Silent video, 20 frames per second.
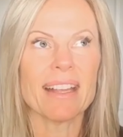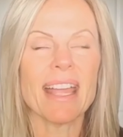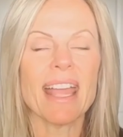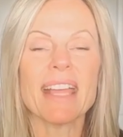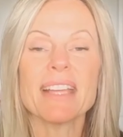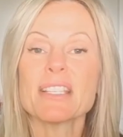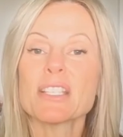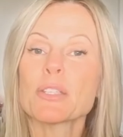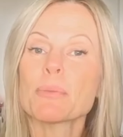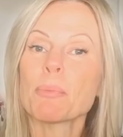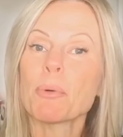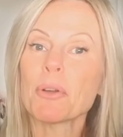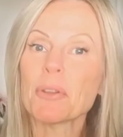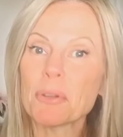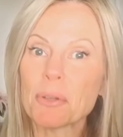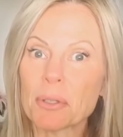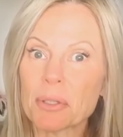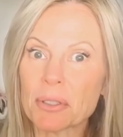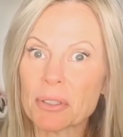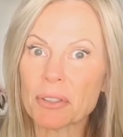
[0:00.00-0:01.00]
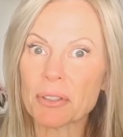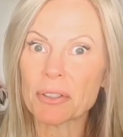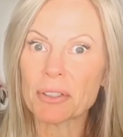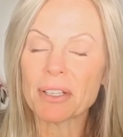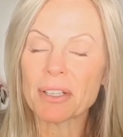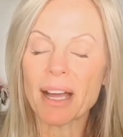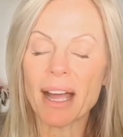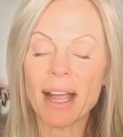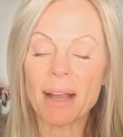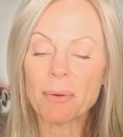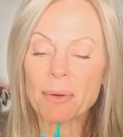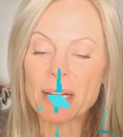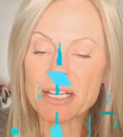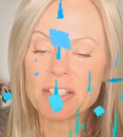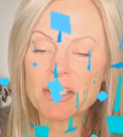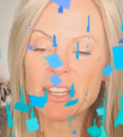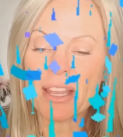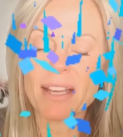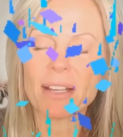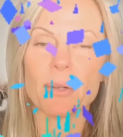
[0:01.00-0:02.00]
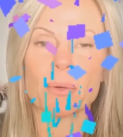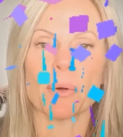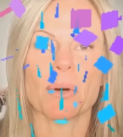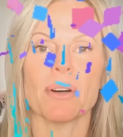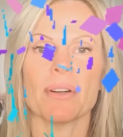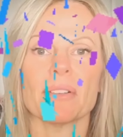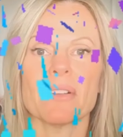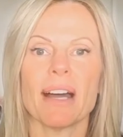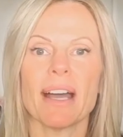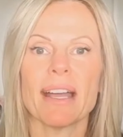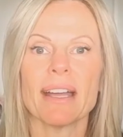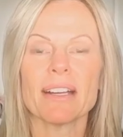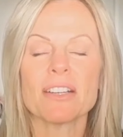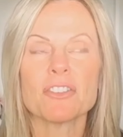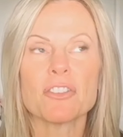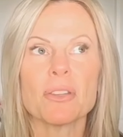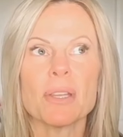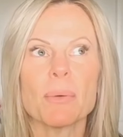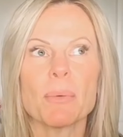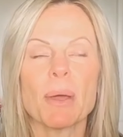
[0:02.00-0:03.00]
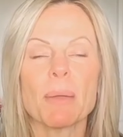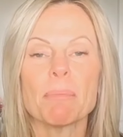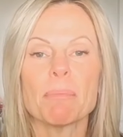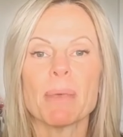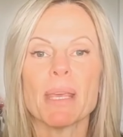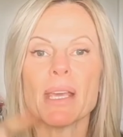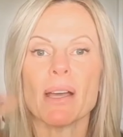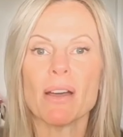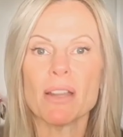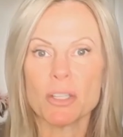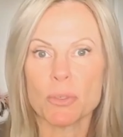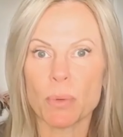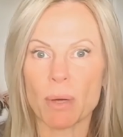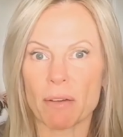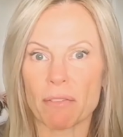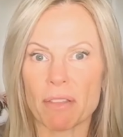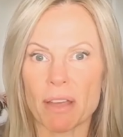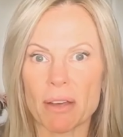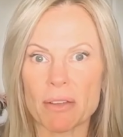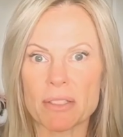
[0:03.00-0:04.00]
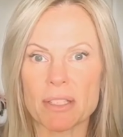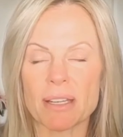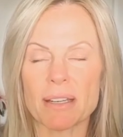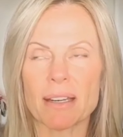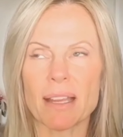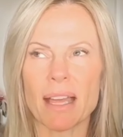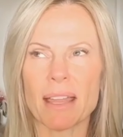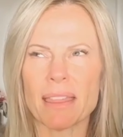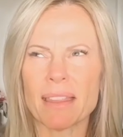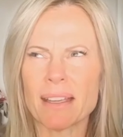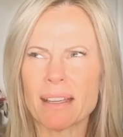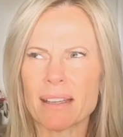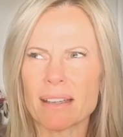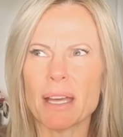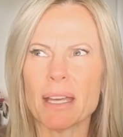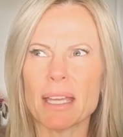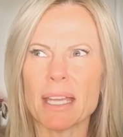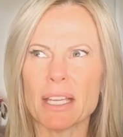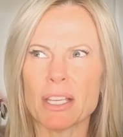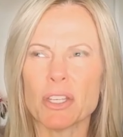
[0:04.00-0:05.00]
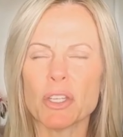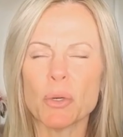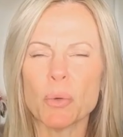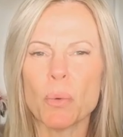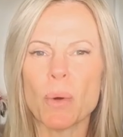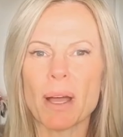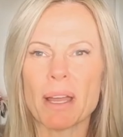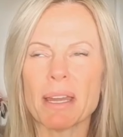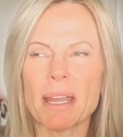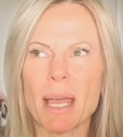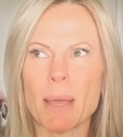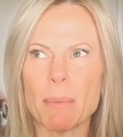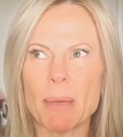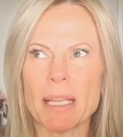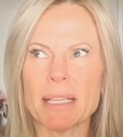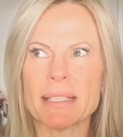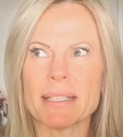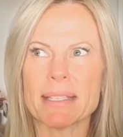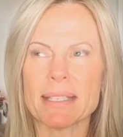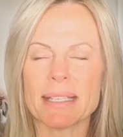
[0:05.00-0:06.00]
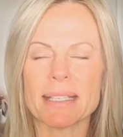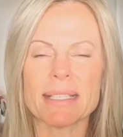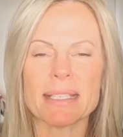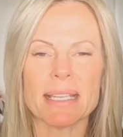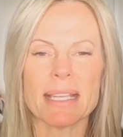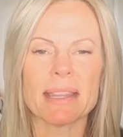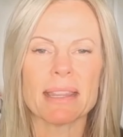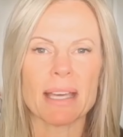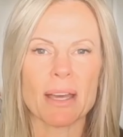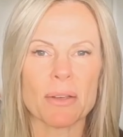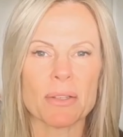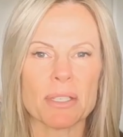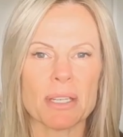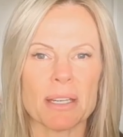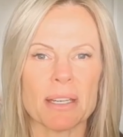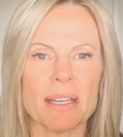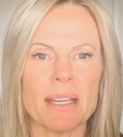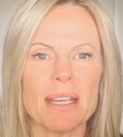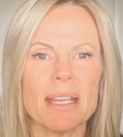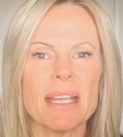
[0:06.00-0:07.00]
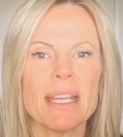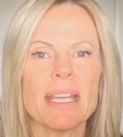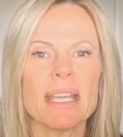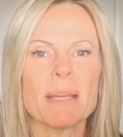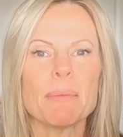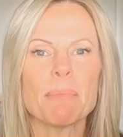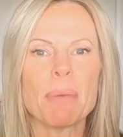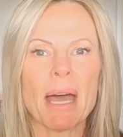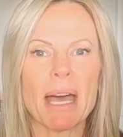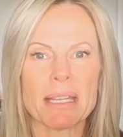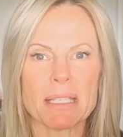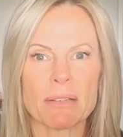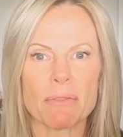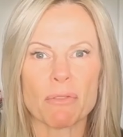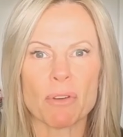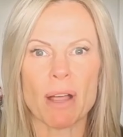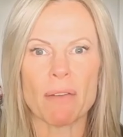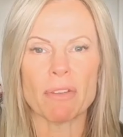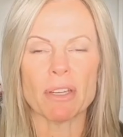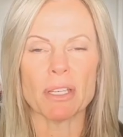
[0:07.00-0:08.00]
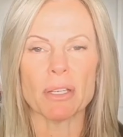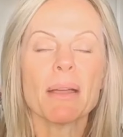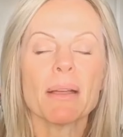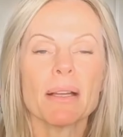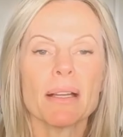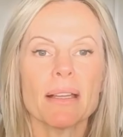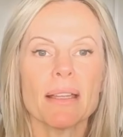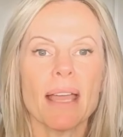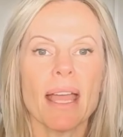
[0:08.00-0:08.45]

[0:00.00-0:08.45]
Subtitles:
And spoiler alert, I reached that goal. I actually went beyond 12,000. I think in Q1, I made 16,000 in passive revenue.